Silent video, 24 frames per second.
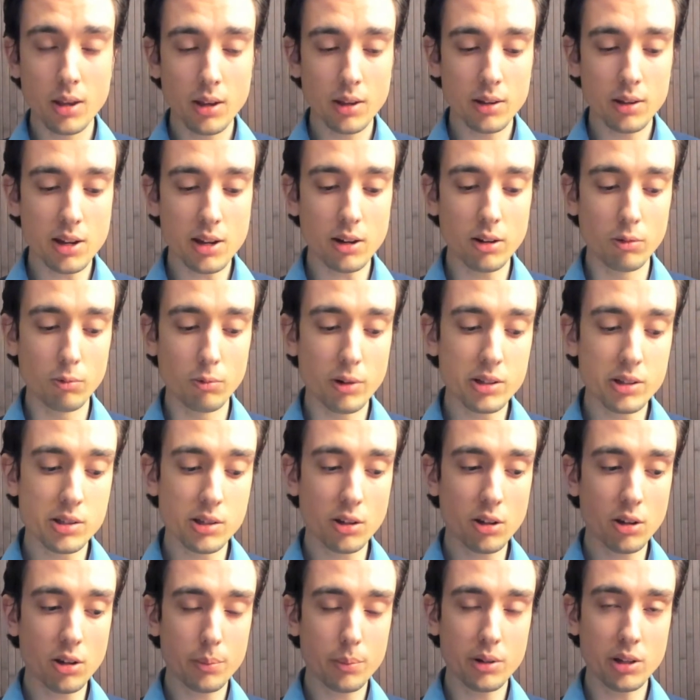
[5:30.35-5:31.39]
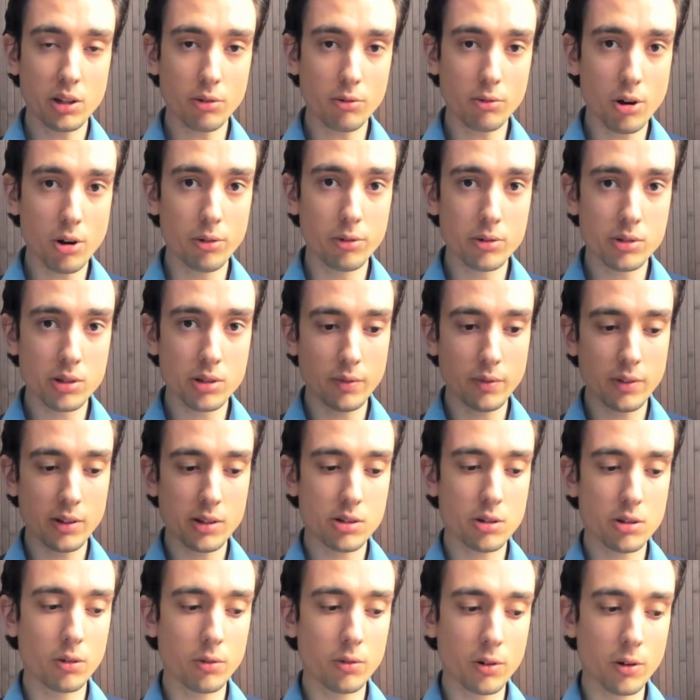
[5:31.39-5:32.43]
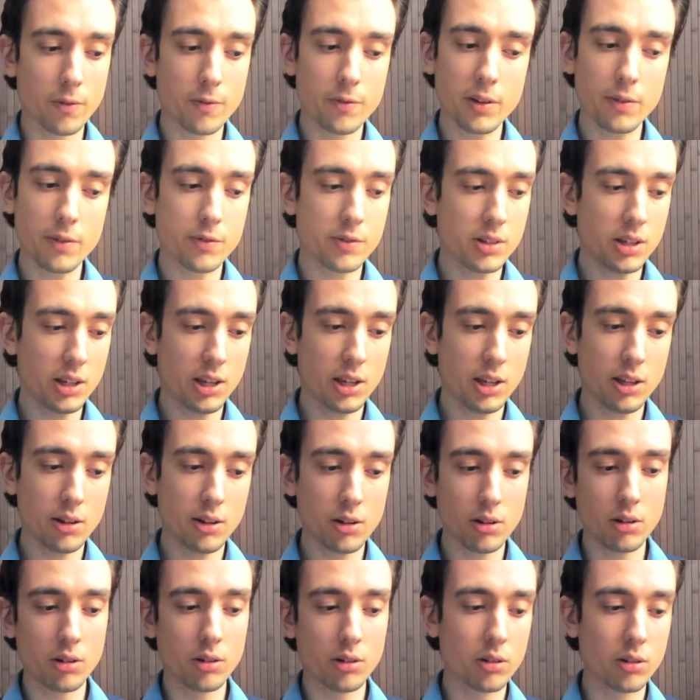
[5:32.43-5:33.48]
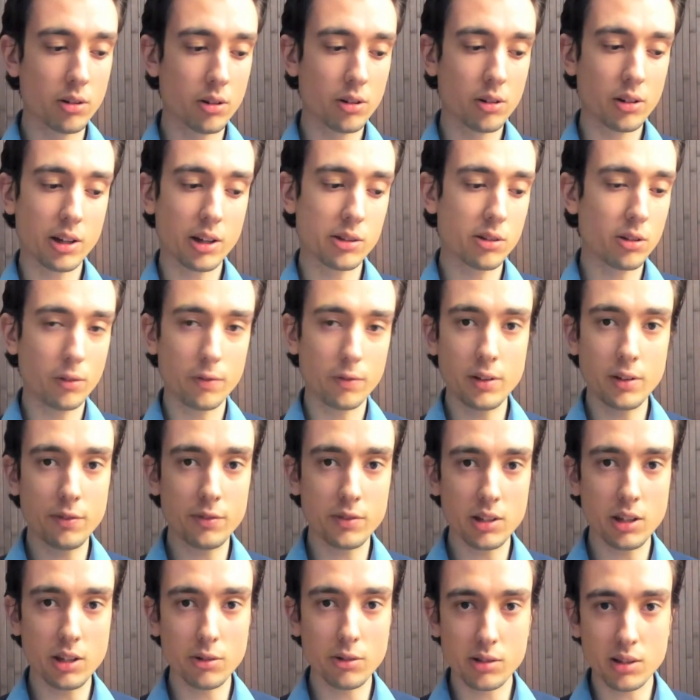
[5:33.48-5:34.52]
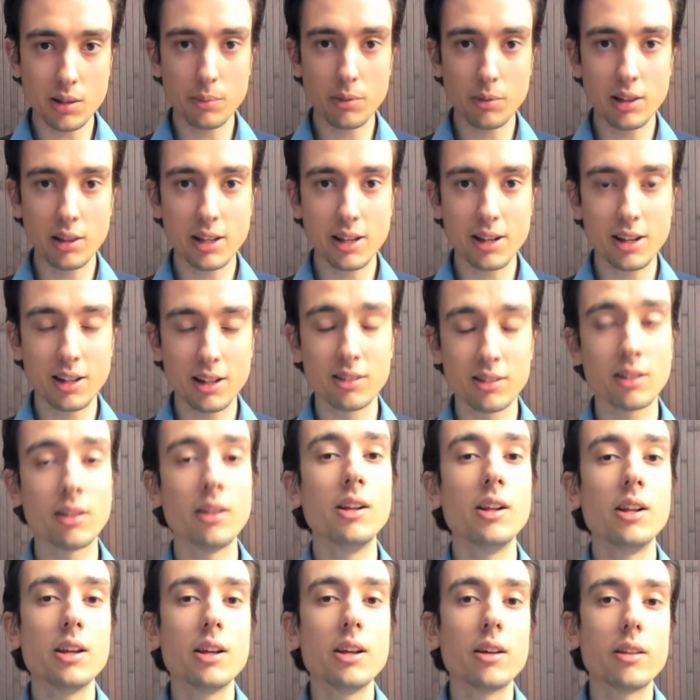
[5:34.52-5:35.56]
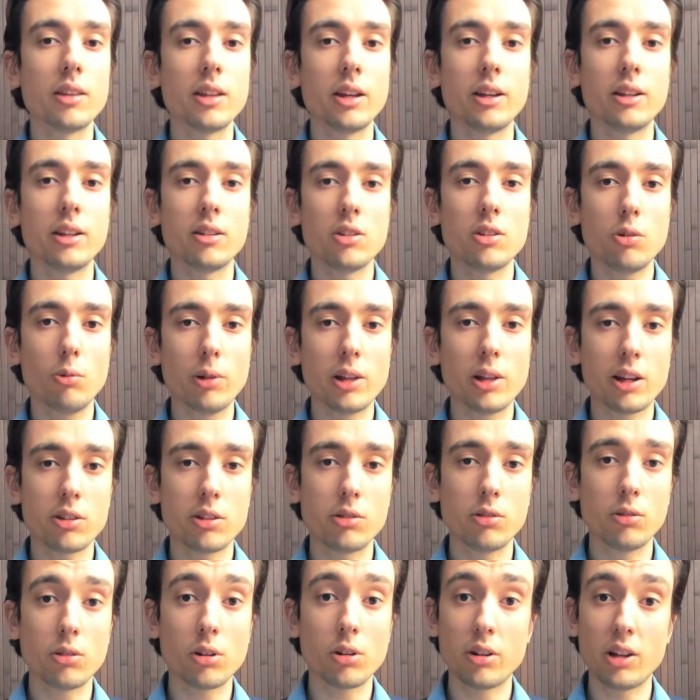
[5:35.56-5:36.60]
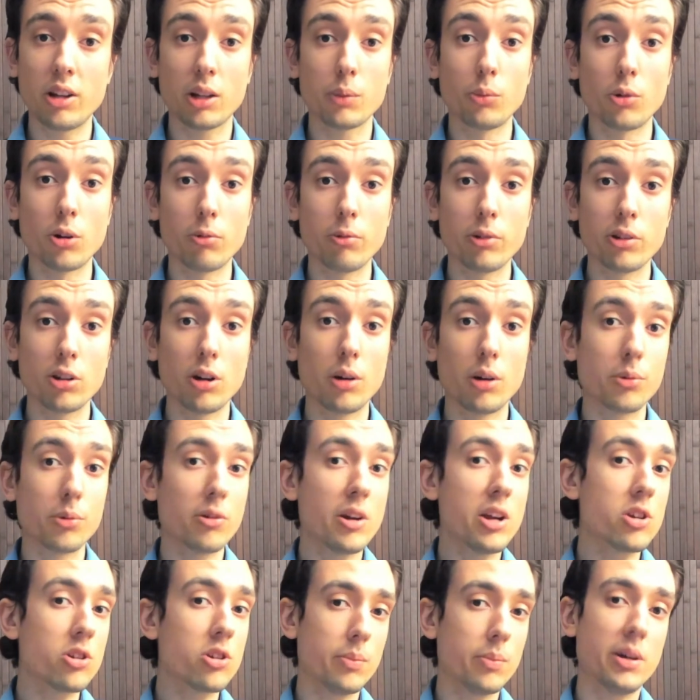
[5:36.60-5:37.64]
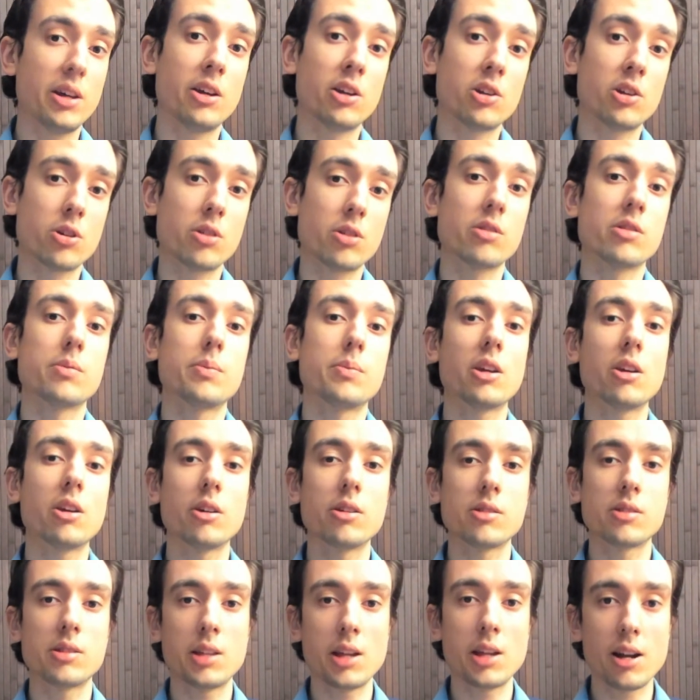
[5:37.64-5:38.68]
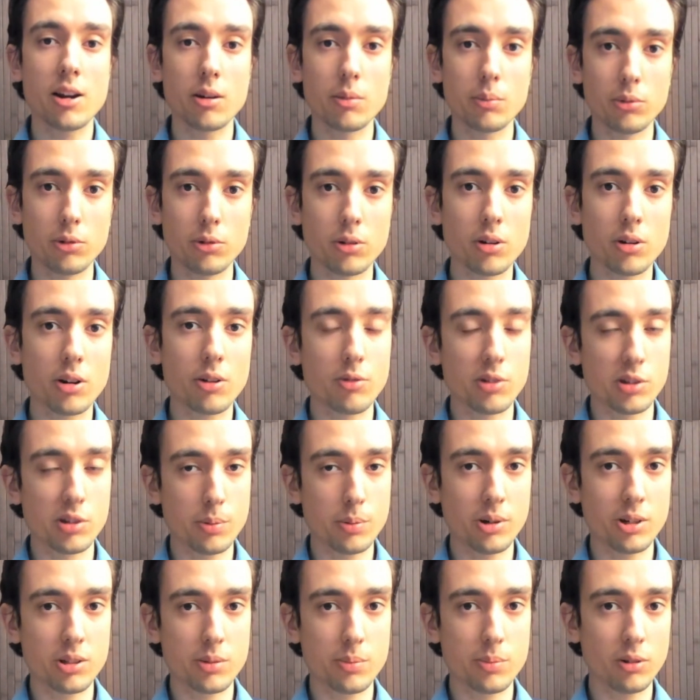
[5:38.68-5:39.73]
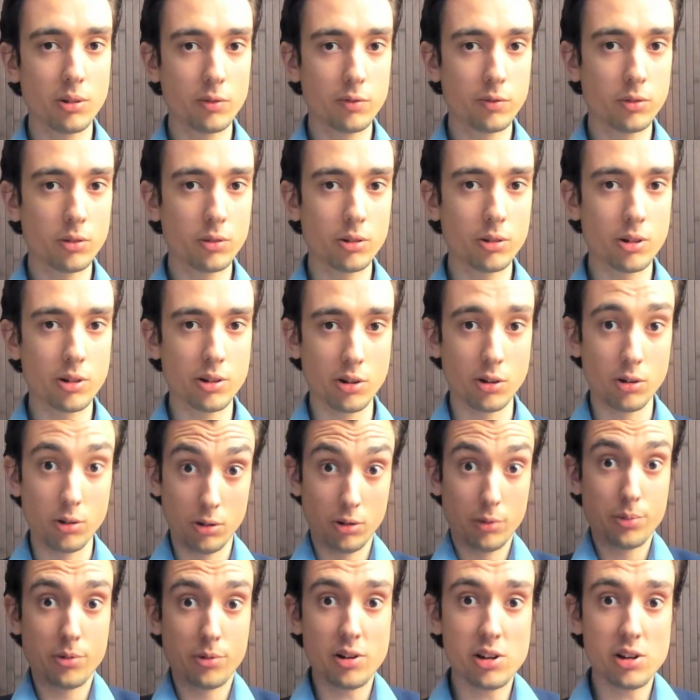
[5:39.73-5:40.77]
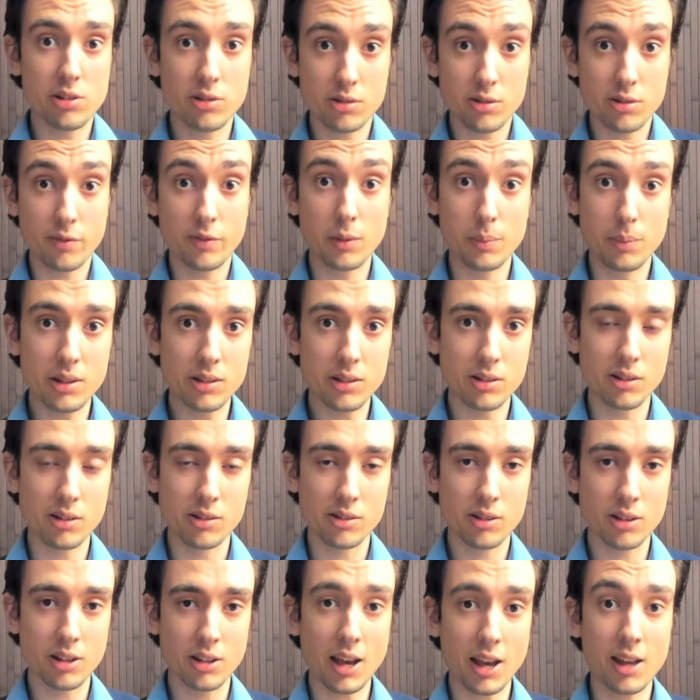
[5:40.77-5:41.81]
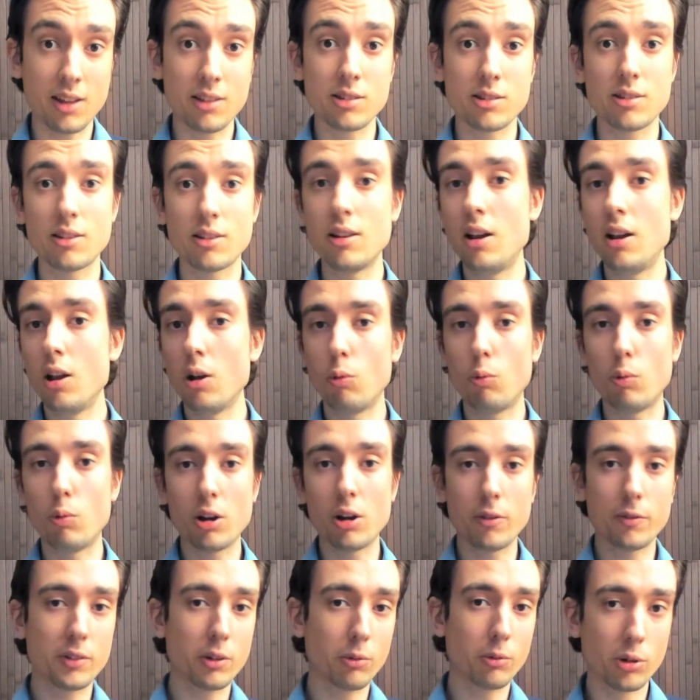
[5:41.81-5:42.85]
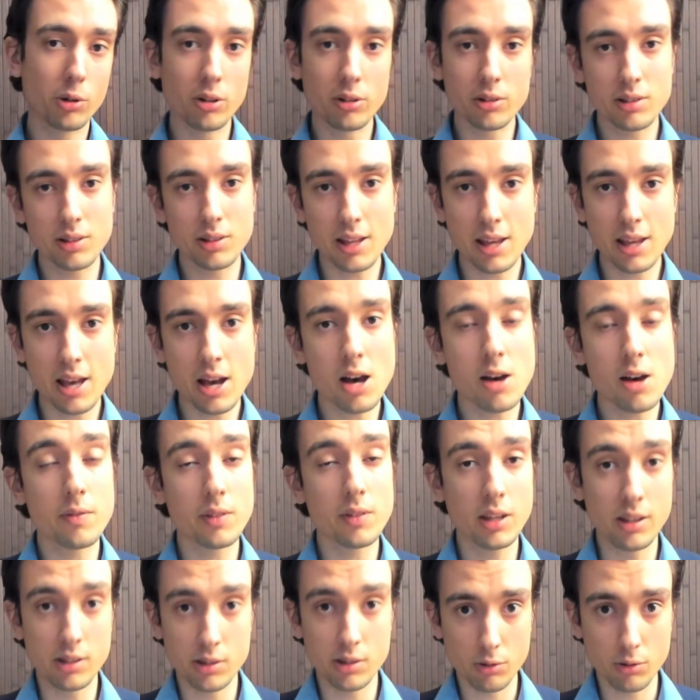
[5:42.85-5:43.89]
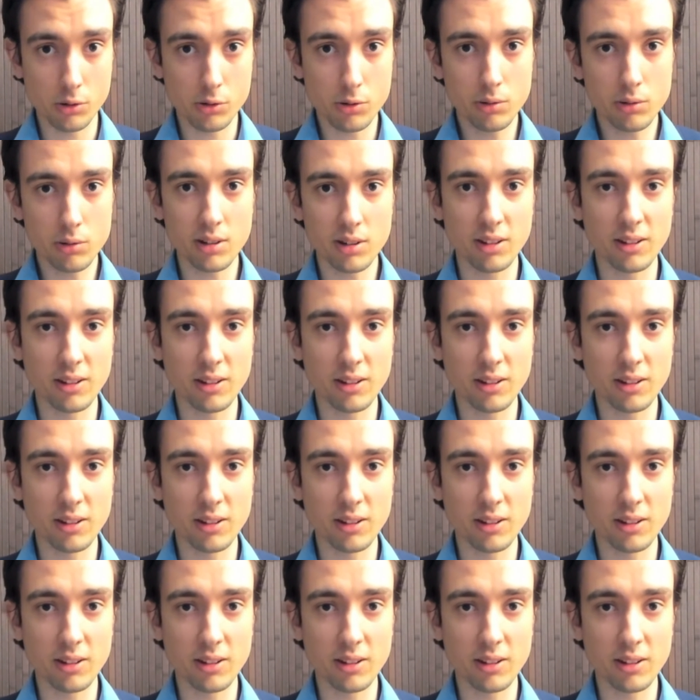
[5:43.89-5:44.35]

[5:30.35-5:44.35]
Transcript: Now, once the company grows, if it's over 15 or until 50 or something like that, then you would like to connect more with operation managers, because they are more responsible for the whole operations of the business. And one of the roles they have is recruiting.